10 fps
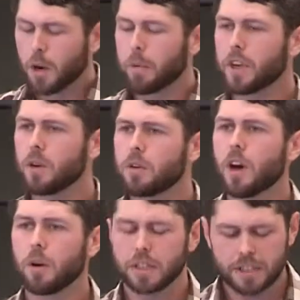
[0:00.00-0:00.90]
But you
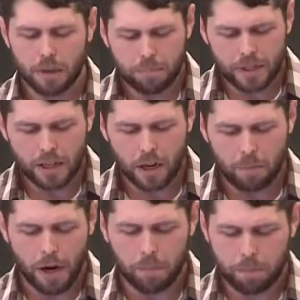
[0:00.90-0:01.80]
notice something
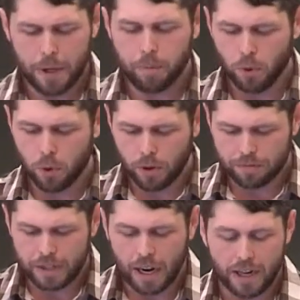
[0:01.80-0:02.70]
about people who
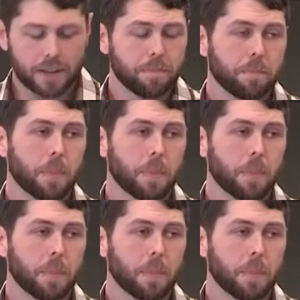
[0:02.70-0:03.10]
have died.